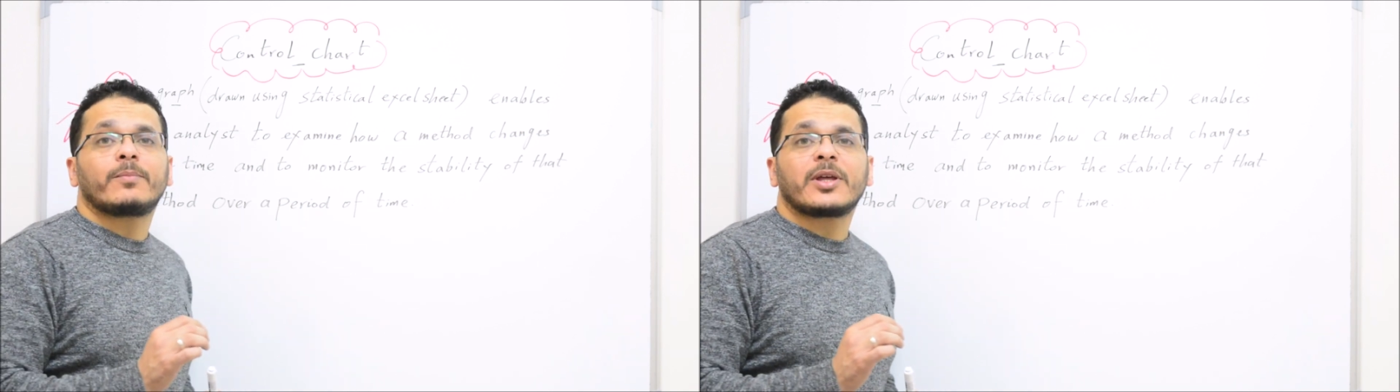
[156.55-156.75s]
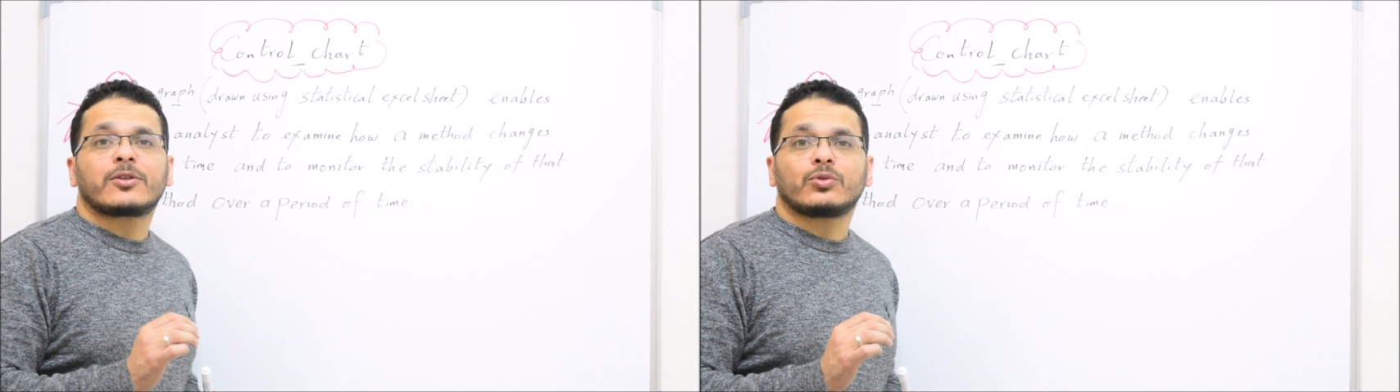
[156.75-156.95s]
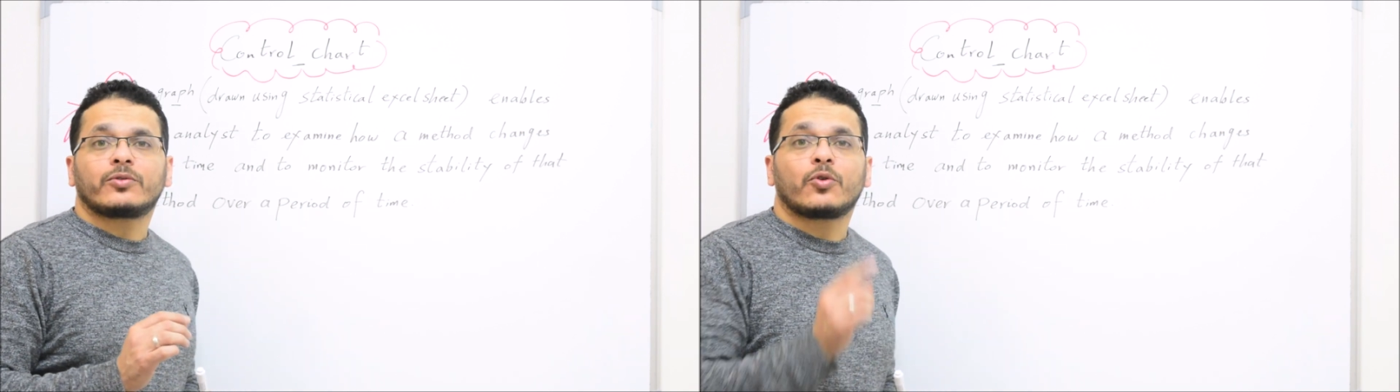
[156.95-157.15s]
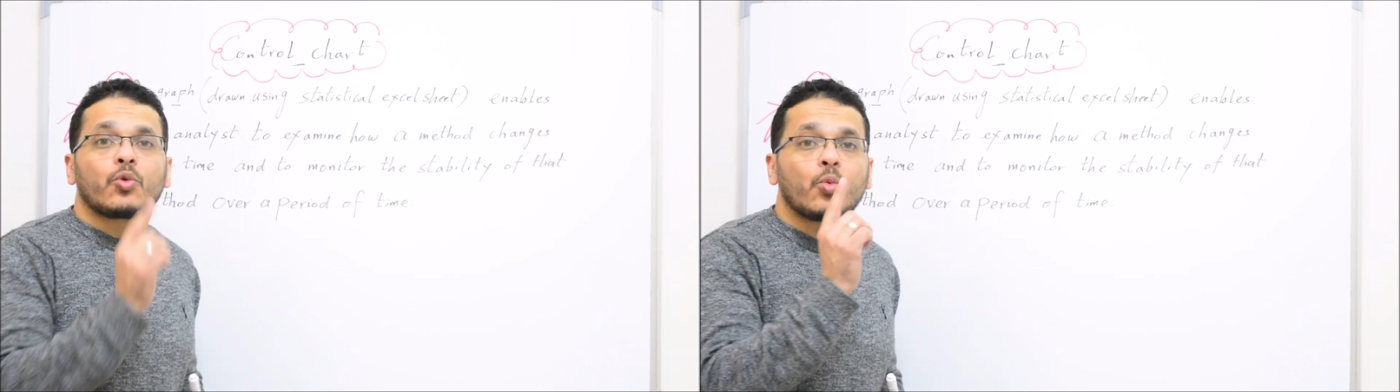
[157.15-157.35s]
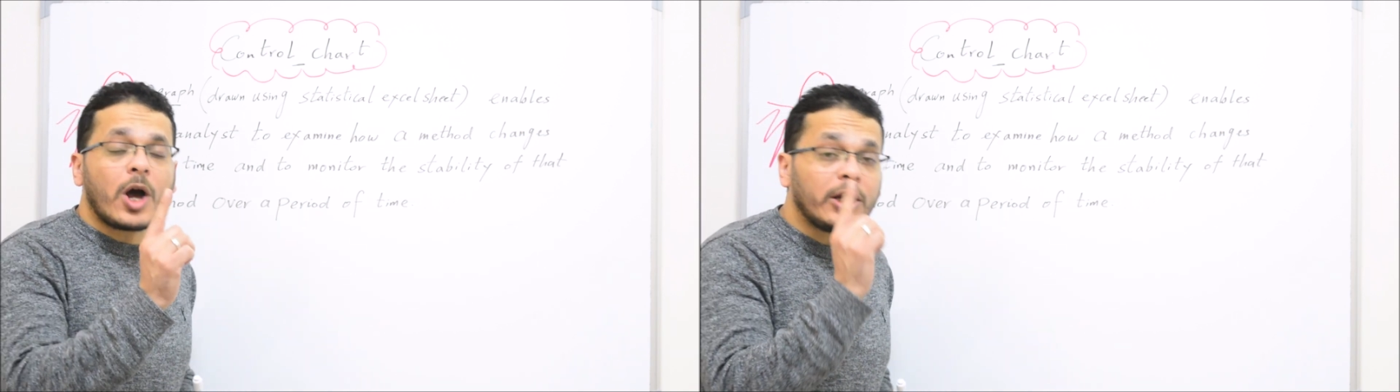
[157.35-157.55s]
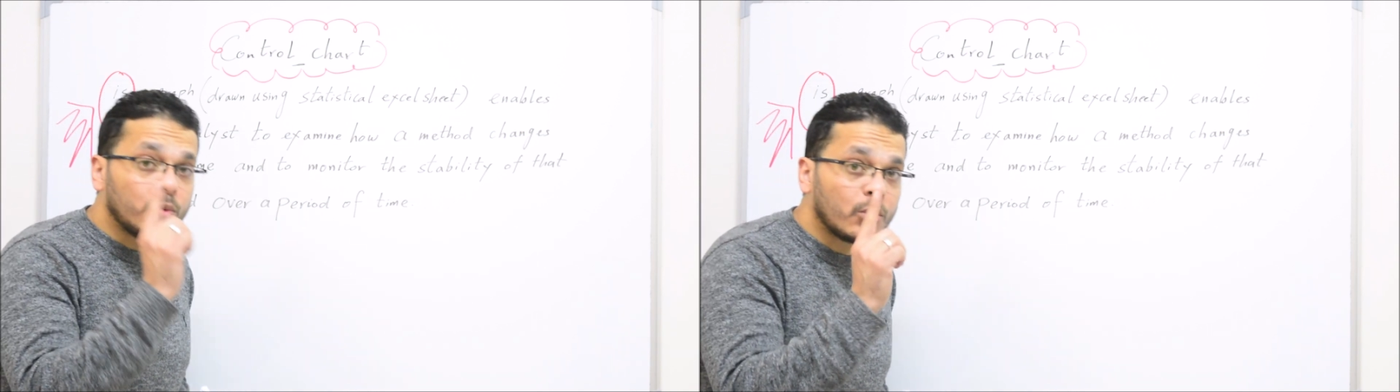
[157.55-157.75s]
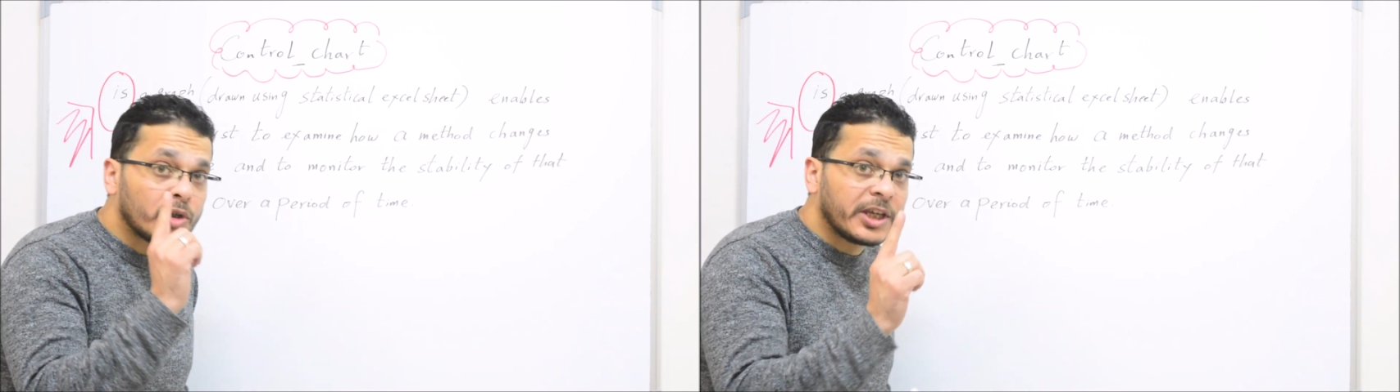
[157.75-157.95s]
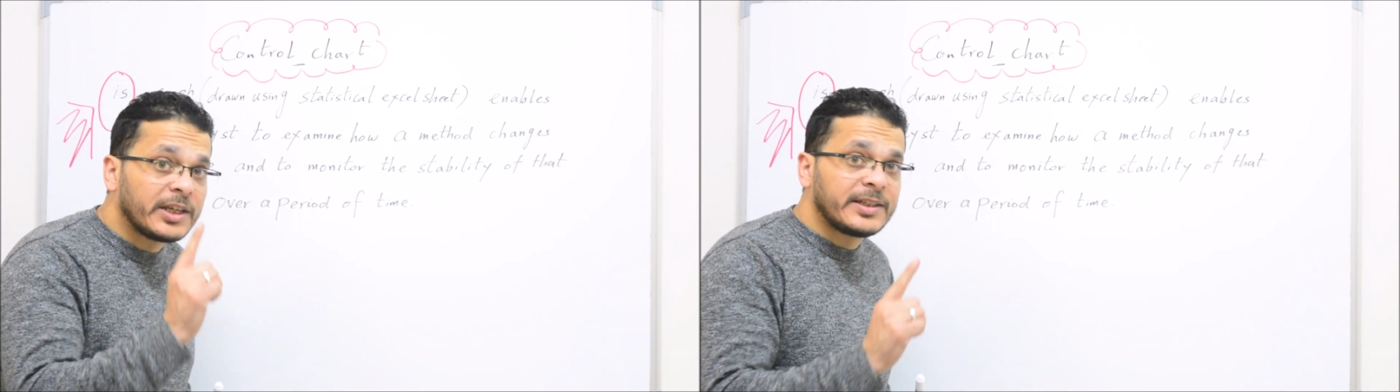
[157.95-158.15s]
method for one
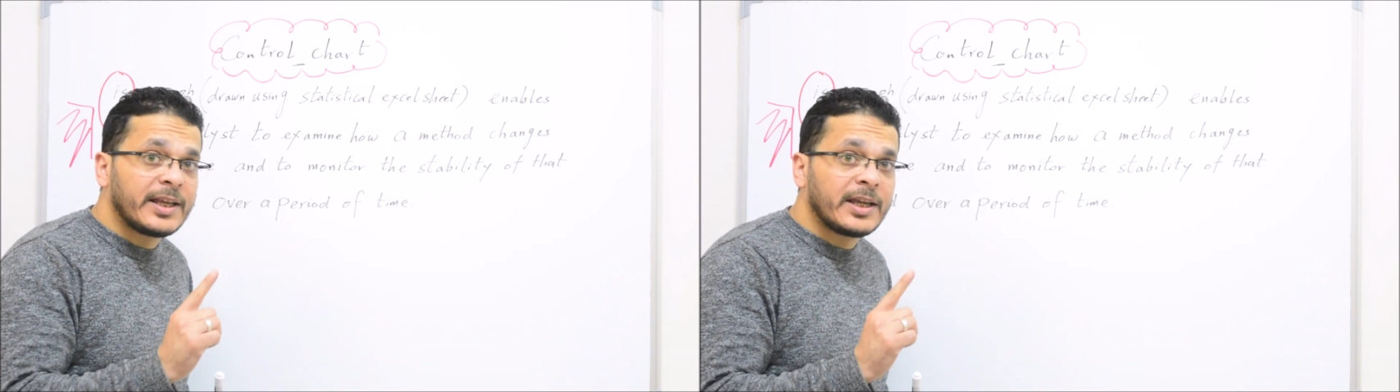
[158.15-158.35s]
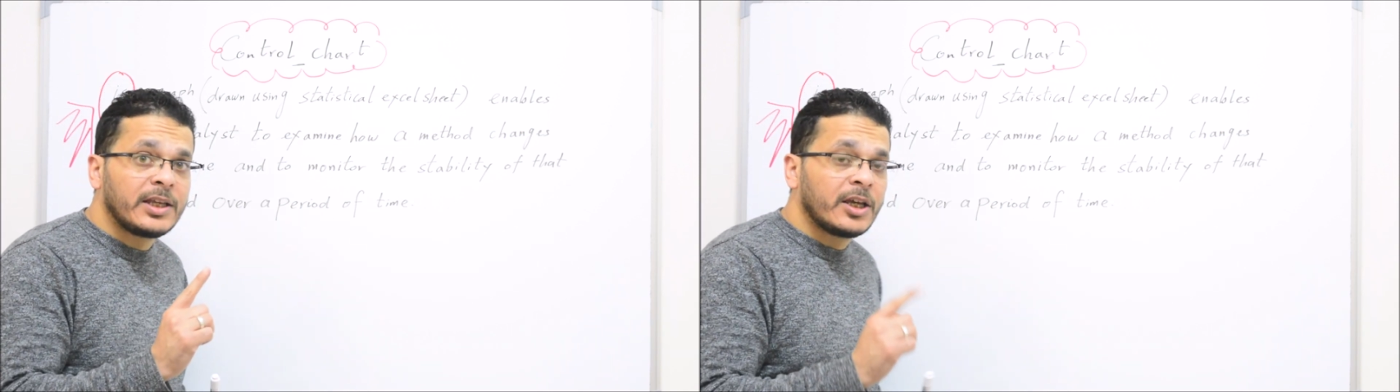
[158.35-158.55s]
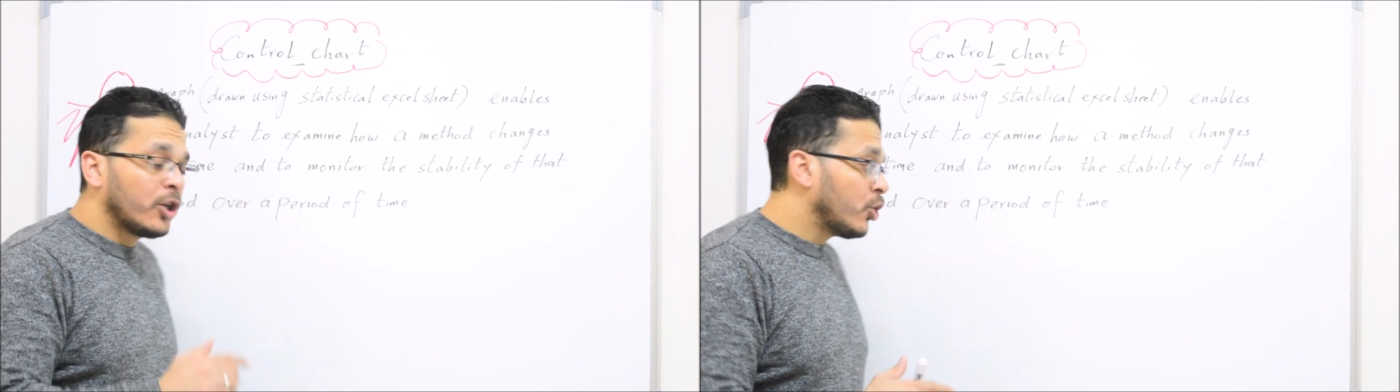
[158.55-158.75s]
working day,